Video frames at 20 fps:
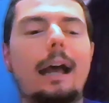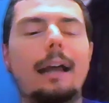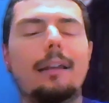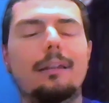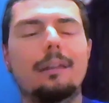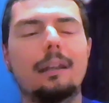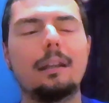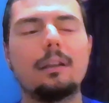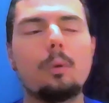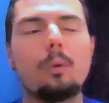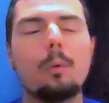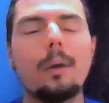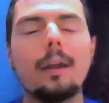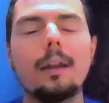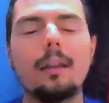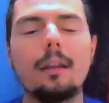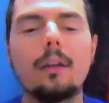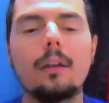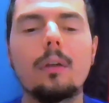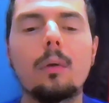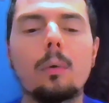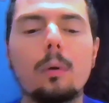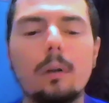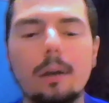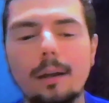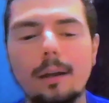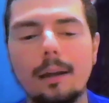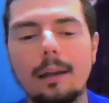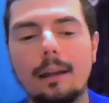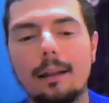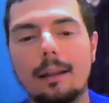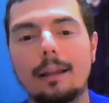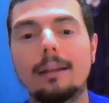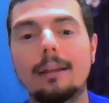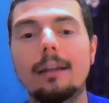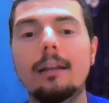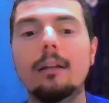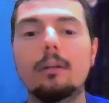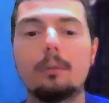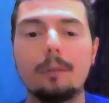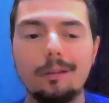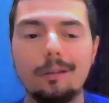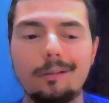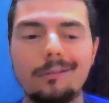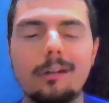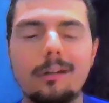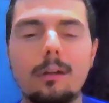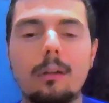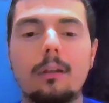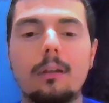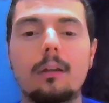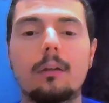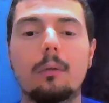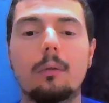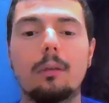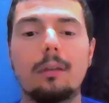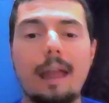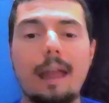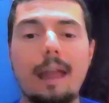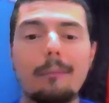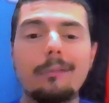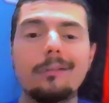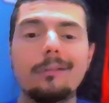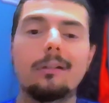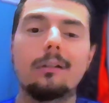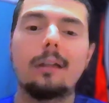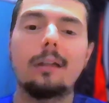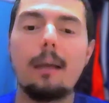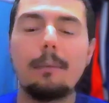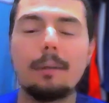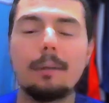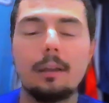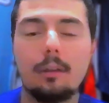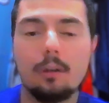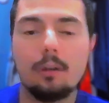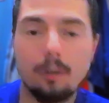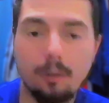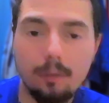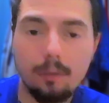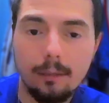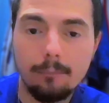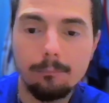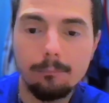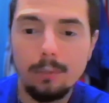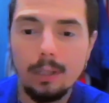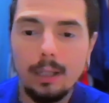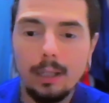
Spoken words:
I think the way it's gonna work is I think Claressa Shields is gonna establish her dominance early.